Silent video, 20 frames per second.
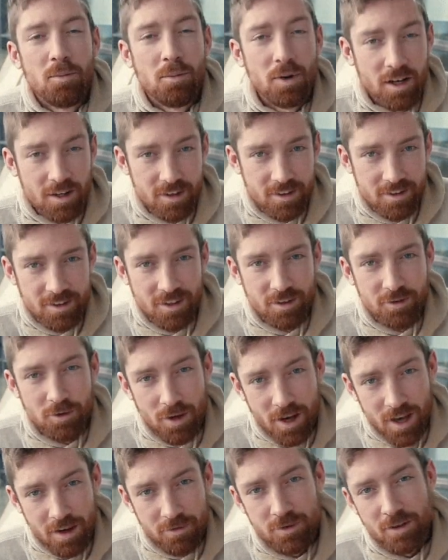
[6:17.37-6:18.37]
But if
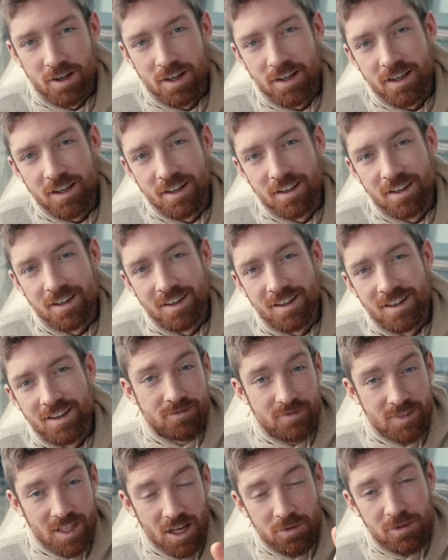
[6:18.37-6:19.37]
you have drank it,
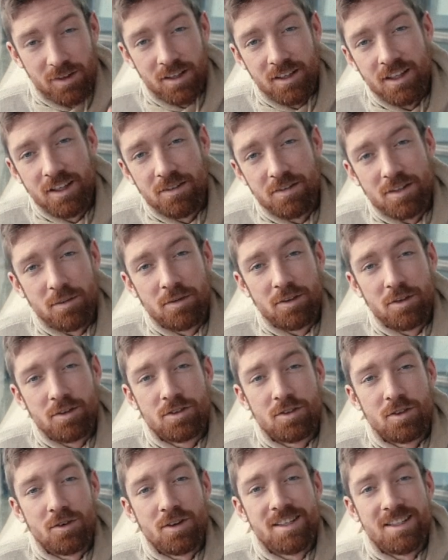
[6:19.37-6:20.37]
definitely leave some of
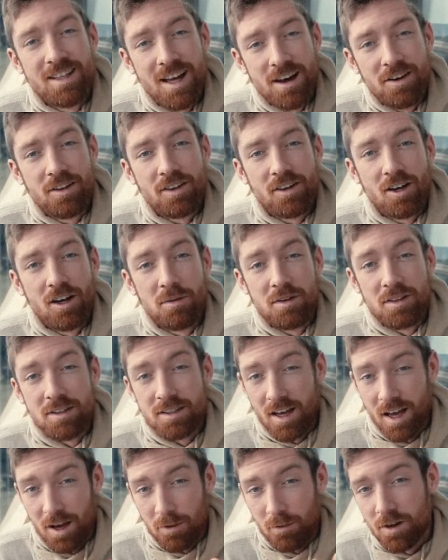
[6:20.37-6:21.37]
those stories down in the
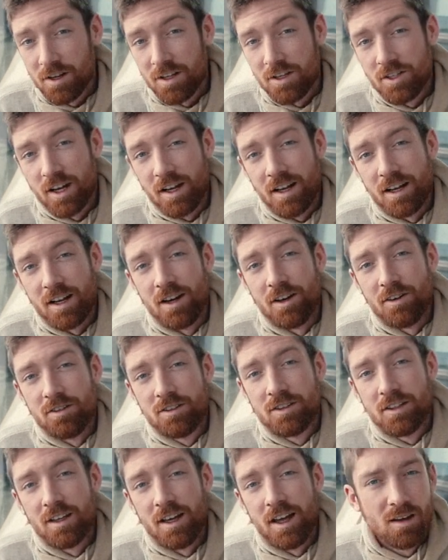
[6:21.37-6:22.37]
comments. I want to check it
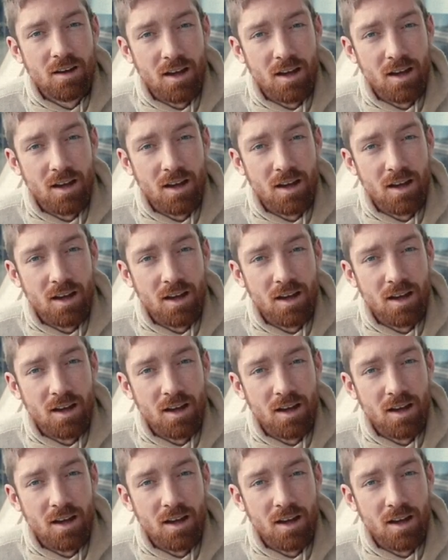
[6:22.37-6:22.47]
out.